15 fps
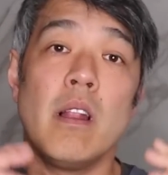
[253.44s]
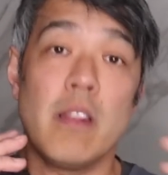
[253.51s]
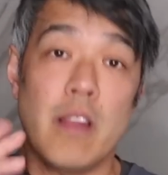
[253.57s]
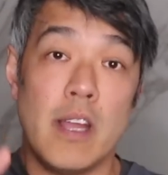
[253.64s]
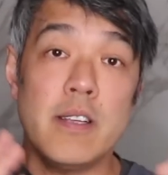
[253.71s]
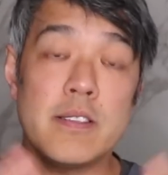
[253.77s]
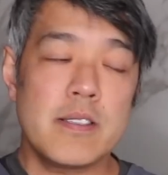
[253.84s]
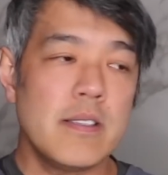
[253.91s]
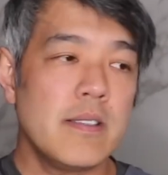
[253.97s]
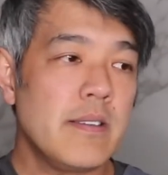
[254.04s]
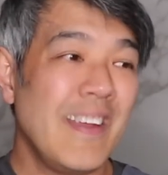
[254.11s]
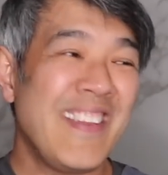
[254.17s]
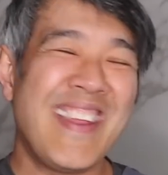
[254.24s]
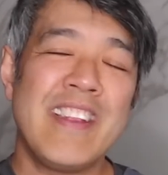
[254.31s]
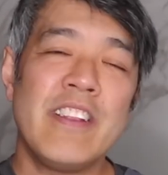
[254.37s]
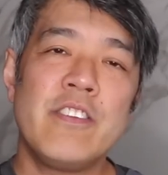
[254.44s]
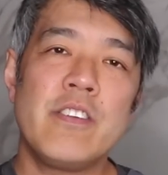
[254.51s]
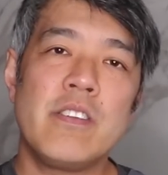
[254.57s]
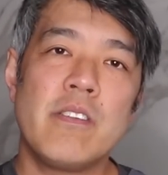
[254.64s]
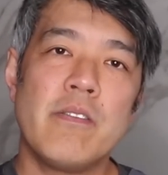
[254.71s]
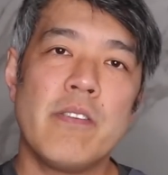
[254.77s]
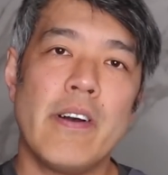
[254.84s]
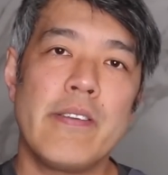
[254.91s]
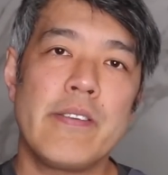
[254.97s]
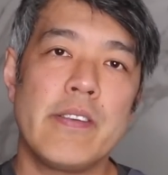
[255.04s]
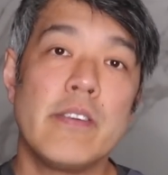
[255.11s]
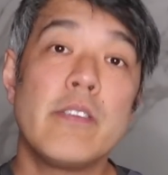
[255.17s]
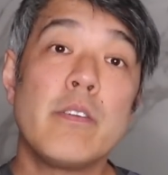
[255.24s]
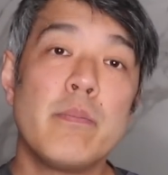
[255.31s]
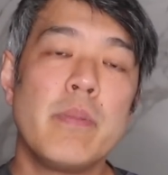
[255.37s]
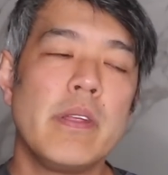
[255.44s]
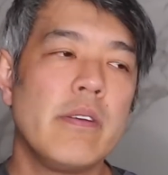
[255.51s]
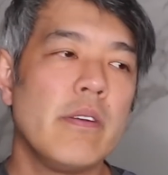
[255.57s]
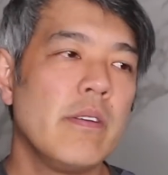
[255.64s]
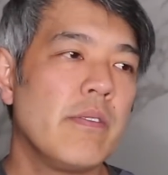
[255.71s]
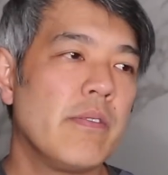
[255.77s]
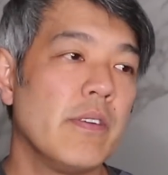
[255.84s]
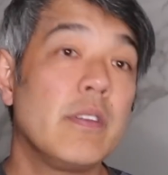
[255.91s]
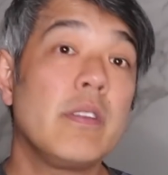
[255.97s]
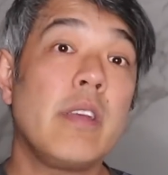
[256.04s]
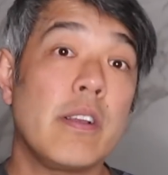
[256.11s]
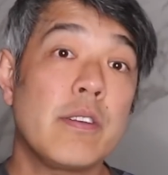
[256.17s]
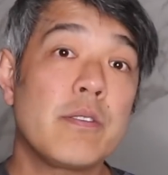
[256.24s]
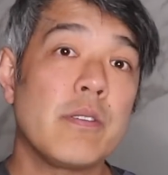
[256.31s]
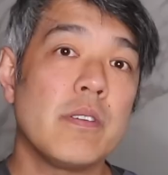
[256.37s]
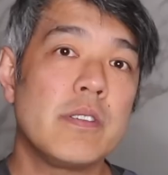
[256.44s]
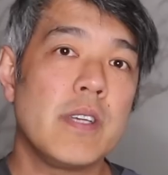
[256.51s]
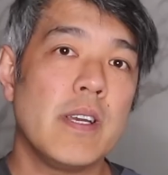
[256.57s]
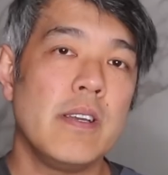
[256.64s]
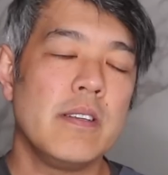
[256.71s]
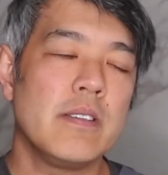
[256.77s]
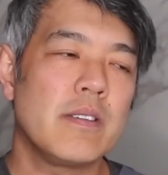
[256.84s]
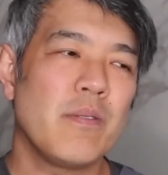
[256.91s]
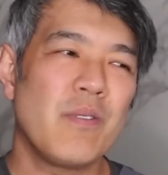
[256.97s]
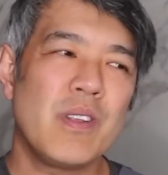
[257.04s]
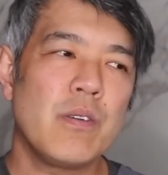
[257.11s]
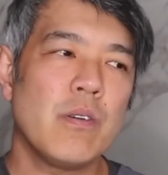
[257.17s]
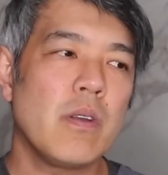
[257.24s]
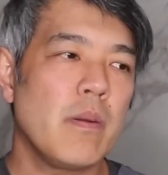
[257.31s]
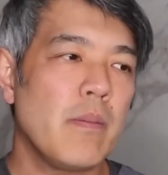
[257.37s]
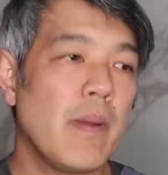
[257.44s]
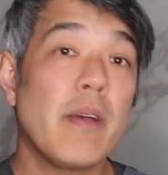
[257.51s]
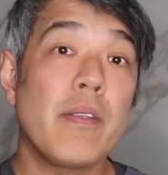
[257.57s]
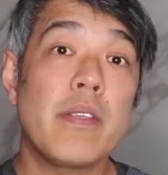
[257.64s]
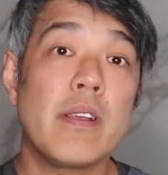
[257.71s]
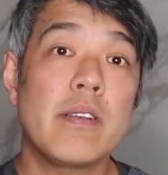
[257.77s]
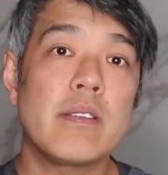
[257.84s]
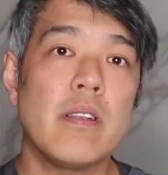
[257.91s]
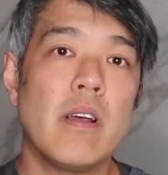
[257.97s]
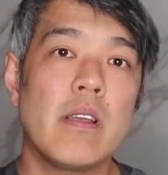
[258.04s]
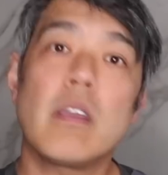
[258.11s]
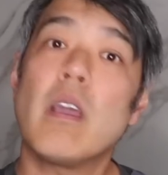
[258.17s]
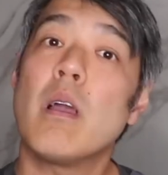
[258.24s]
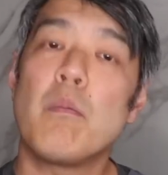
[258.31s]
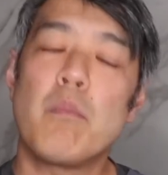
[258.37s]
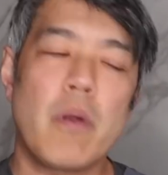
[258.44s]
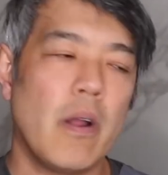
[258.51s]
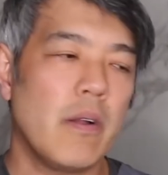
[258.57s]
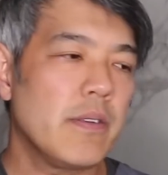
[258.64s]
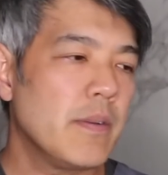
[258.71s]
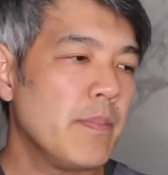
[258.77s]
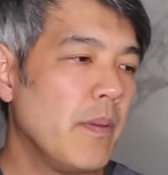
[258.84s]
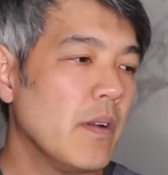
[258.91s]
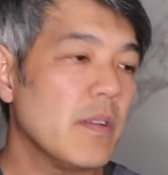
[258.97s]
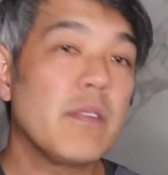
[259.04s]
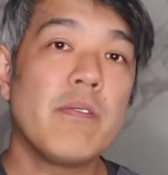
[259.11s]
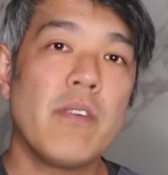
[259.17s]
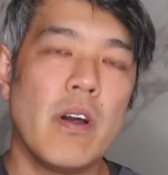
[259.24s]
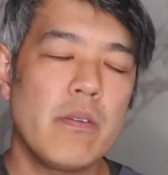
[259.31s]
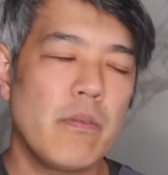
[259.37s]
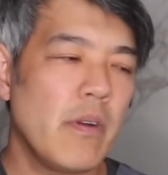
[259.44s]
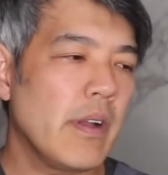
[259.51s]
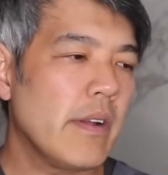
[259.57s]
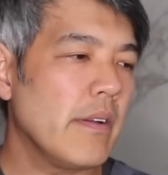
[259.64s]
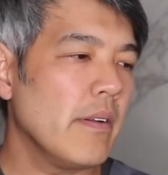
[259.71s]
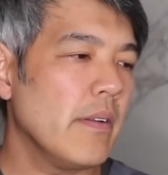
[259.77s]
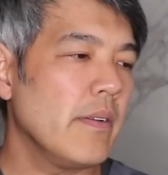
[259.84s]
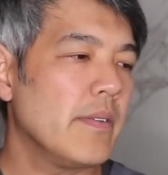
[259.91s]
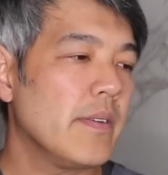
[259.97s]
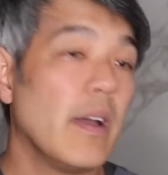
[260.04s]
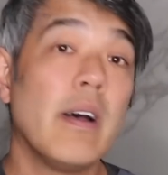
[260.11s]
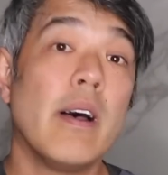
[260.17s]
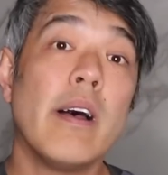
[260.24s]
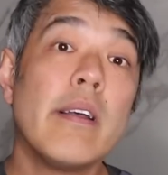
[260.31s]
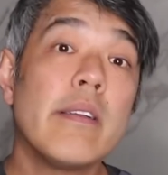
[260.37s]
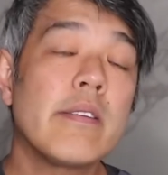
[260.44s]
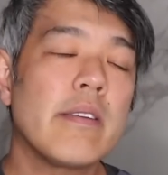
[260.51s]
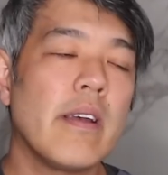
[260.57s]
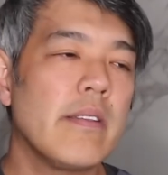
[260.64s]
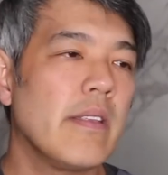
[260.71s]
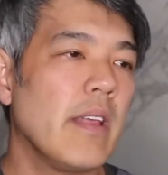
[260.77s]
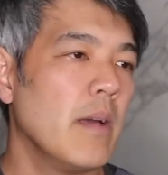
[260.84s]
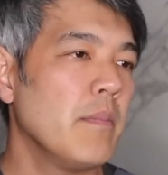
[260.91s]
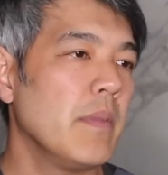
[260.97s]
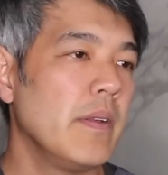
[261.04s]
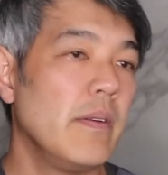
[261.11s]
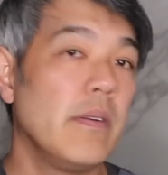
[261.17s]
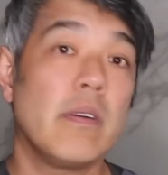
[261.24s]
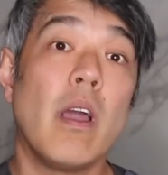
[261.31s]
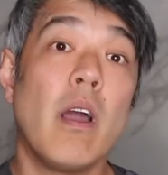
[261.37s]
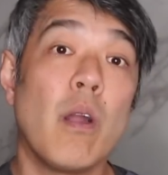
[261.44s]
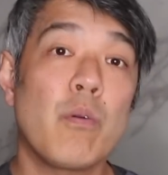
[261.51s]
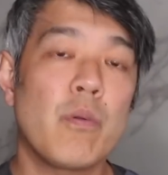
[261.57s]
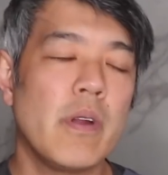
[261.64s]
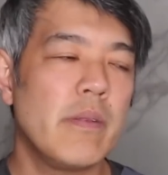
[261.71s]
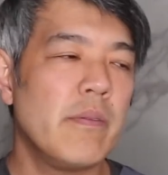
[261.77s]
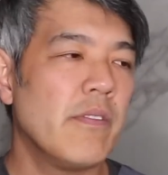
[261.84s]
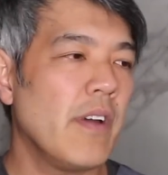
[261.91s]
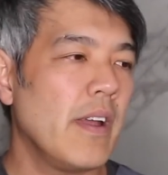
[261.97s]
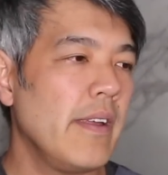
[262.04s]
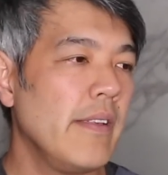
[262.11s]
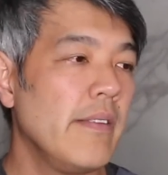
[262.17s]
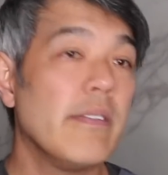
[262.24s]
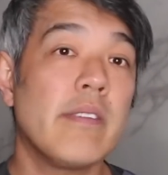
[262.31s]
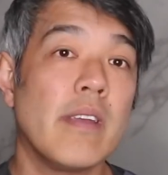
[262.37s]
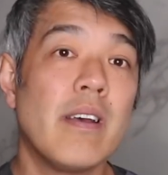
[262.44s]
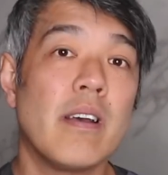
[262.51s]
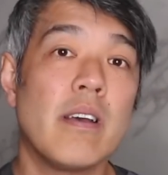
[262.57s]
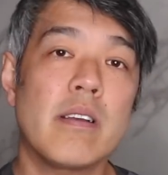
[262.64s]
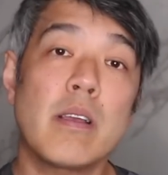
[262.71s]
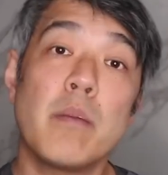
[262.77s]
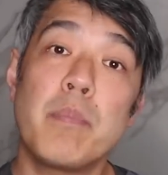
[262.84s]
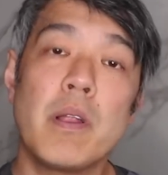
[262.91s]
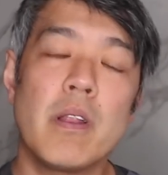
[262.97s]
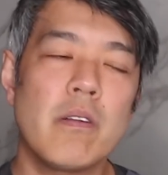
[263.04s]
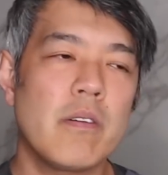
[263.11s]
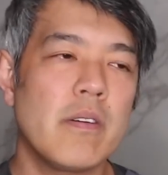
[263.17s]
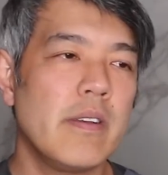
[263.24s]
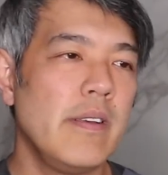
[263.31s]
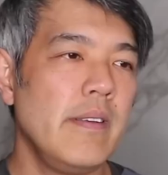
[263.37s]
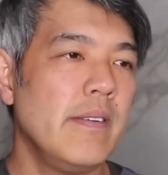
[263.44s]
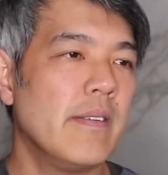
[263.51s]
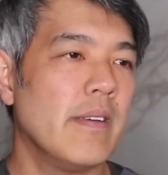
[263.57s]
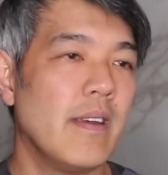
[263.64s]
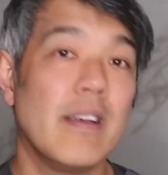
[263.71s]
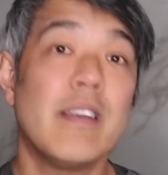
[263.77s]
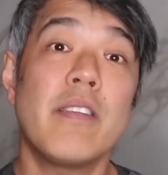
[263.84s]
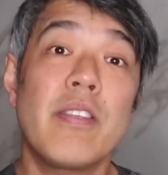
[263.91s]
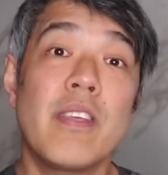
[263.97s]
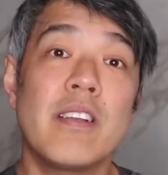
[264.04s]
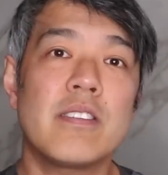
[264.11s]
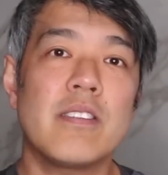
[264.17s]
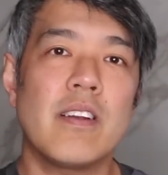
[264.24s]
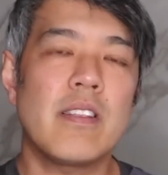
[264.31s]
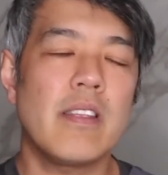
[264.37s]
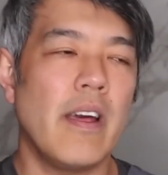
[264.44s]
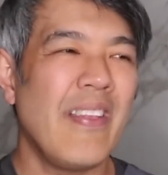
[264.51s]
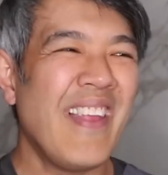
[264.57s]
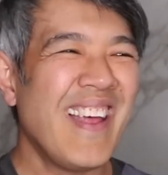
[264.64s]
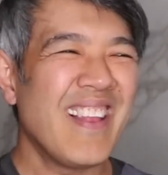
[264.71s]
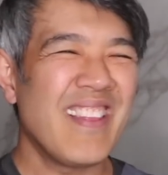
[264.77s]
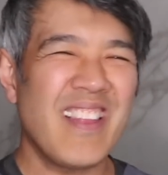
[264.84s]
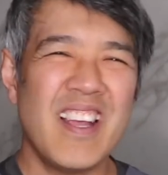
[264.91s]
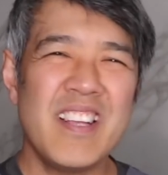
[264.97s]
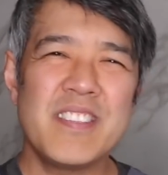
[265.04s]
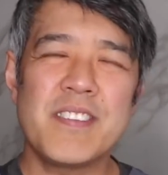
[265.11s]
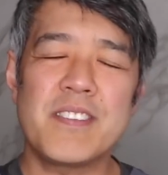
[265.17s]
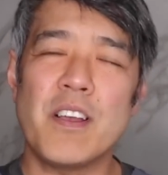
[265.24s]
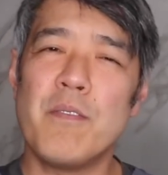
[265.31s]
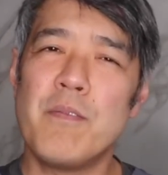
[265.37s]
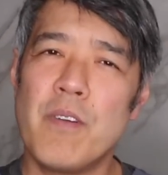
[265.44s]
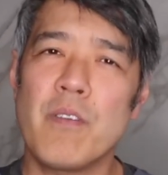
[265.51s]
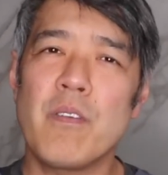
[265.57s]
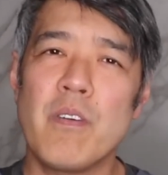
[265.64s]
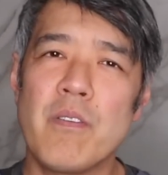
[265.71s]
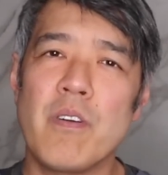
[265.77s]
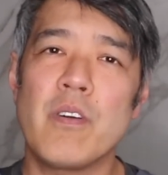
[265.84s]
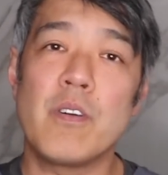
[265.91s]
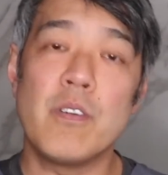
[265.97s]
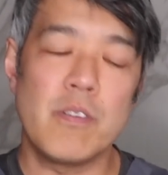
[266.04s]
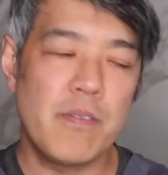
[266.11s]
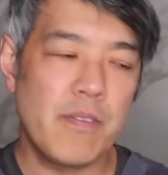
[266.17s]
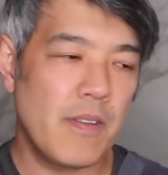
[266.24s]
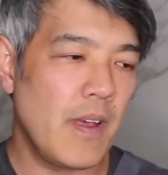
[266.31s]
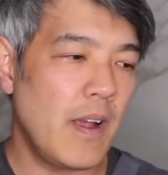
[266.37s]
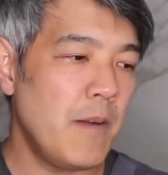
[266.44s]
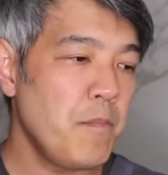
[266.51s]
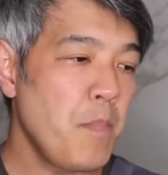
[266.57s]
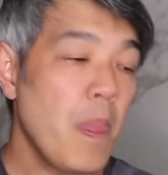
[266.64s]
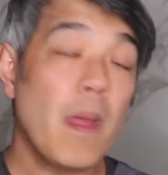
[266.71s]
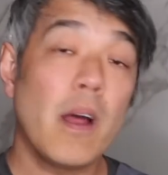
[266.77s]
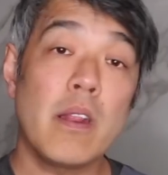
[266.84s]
Lasers and energy devices should be used for textural change. So we're talking about things like brown spots, fine wrinkles, sun damage, red veins, capillaries, things like that. Lasers are very, very good for that.